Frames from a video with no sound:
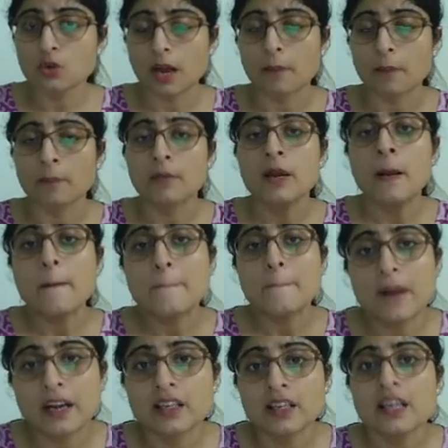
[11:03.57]
to come,
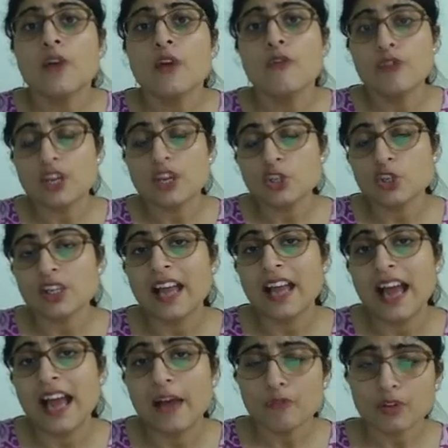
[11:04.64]
but we shall
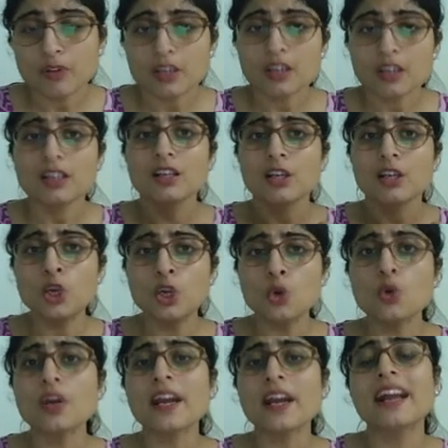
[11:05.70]
have
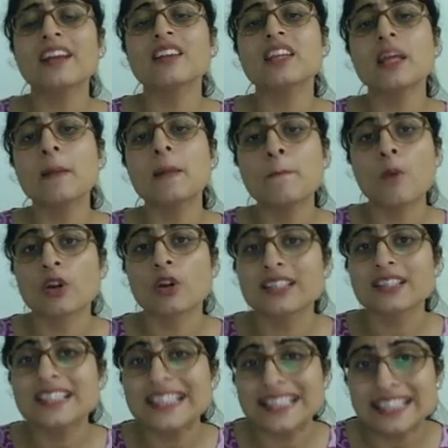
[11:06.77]
look at the
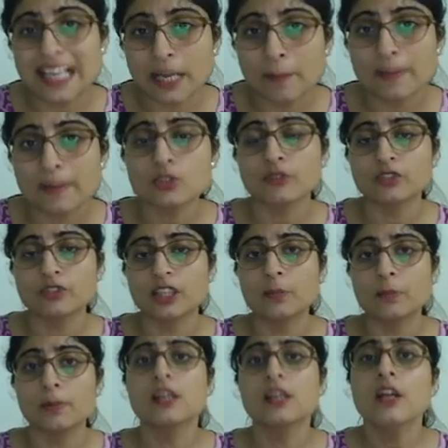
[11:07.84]
important segments of
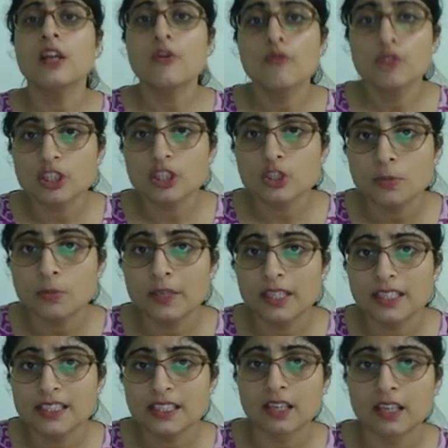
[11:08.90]
that bill which is to be
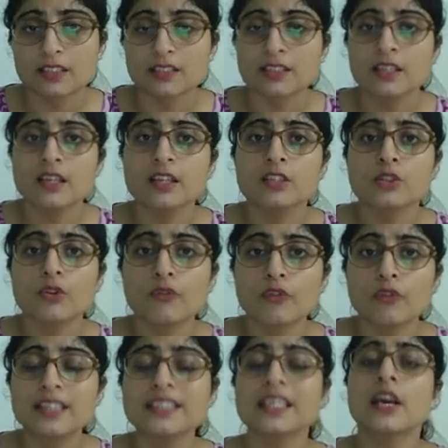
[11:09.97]
discussed. So
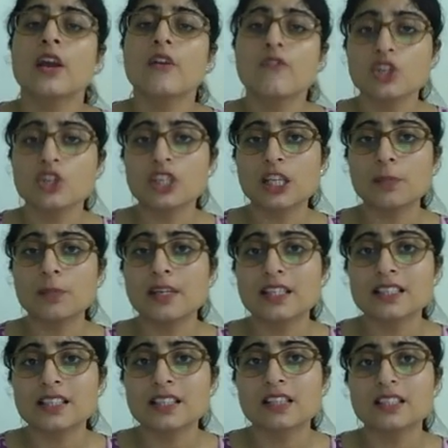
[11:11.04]
friends, we shall be
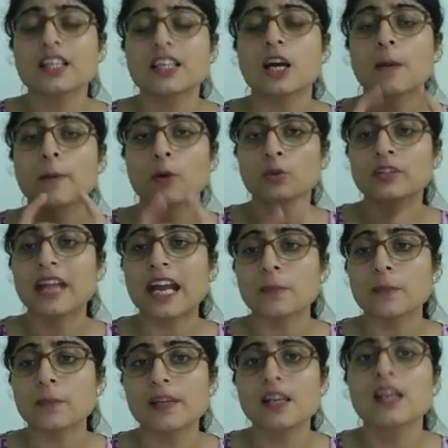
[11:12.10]
discussing about
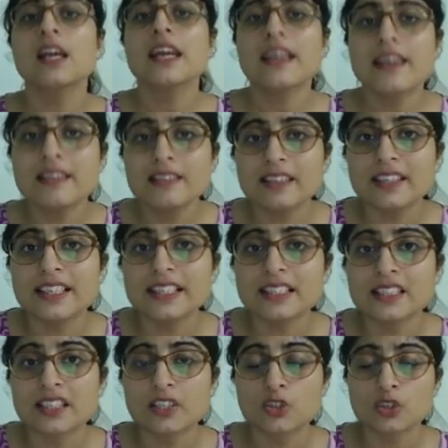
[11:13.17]
that bill in the
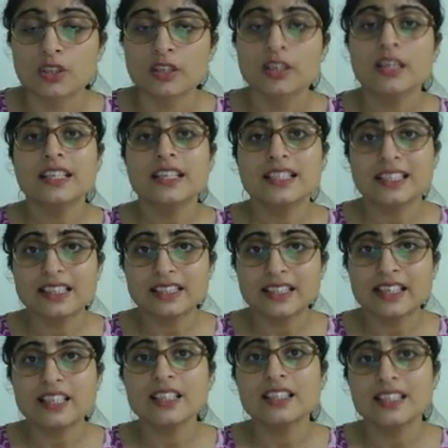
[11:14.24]
next session. Till
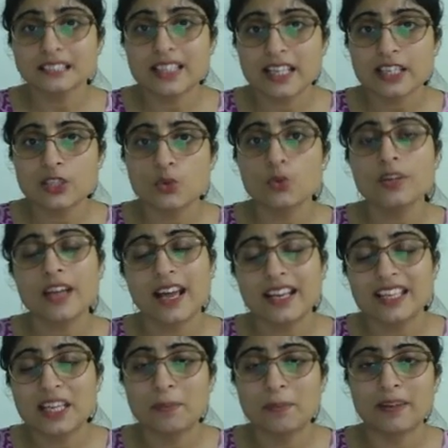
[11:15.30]
then, stay tuned
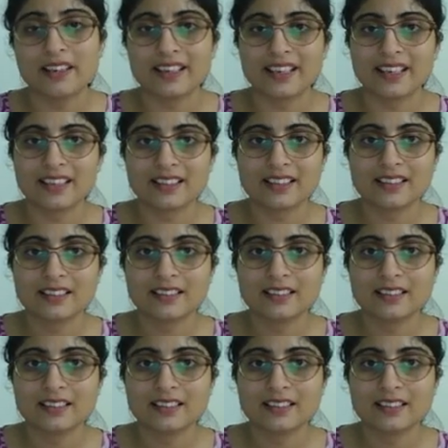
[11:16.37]
and keep learning.